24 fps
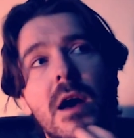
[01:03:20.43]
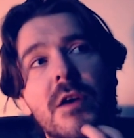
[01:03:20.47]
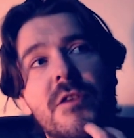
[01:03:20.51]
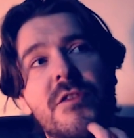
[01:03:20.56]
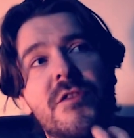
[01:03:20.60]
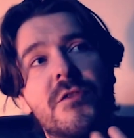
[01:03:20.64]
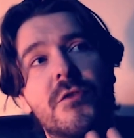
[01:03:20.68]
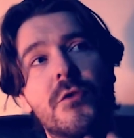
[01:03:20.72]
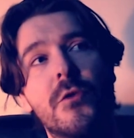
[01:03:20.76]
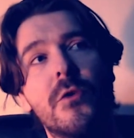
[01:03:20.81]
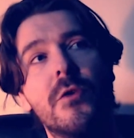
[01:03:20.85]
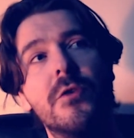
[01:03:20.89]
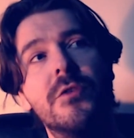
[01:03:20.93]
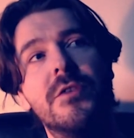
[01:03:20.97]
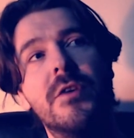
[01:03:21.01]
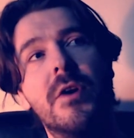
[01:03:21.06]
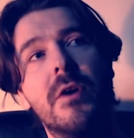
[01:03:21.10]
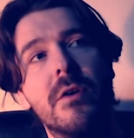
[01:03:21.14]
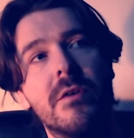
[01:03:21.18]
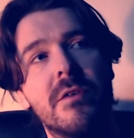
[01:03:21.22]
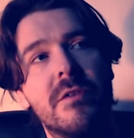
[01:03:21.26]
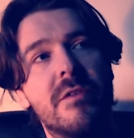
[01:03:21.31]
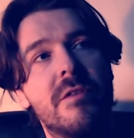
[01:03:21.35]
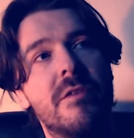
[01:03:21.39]
Straw
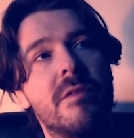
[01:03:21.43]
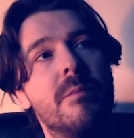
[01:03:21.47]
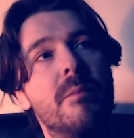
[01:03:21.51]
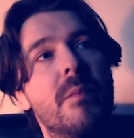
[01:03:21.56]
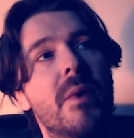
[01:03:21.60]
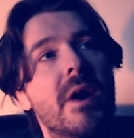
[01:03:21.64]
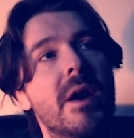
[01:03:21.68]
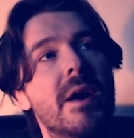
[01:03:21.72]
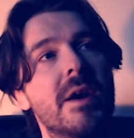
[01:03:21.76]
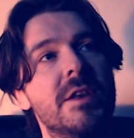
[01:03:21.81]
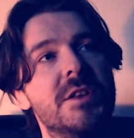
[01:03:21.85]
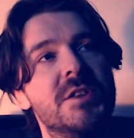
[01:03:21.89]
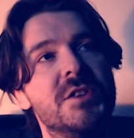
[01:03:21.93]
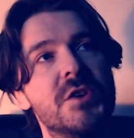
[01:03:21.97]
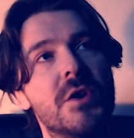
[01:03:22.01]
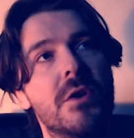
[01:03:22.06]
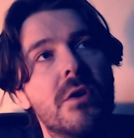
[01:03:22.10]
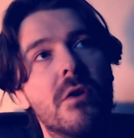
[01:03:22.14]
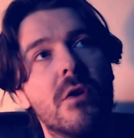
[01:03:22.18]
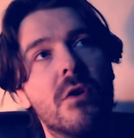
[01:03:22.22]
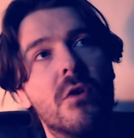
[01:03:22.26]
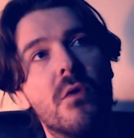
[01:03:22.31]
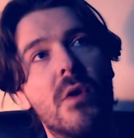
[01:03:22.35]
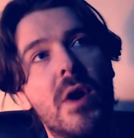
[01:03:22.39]
Dogs by
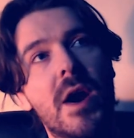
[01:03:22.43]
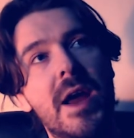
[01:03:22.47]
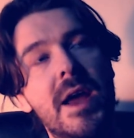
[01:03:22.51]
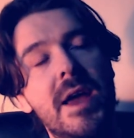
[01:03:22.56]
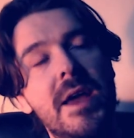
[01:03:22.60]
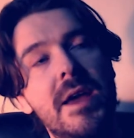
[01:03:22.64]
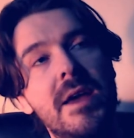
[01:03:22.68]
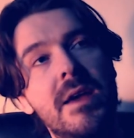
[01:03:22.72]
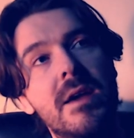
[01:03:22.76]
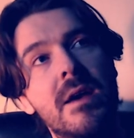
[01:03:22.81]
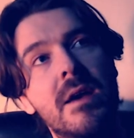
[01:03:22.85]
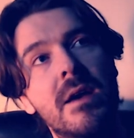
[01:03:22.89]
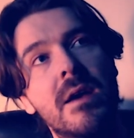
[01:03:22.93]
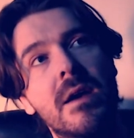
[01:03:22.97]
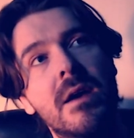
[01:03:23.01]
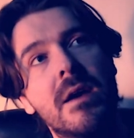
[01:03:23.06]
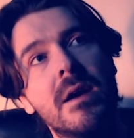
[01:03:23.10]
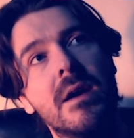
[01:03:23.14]
John Gray.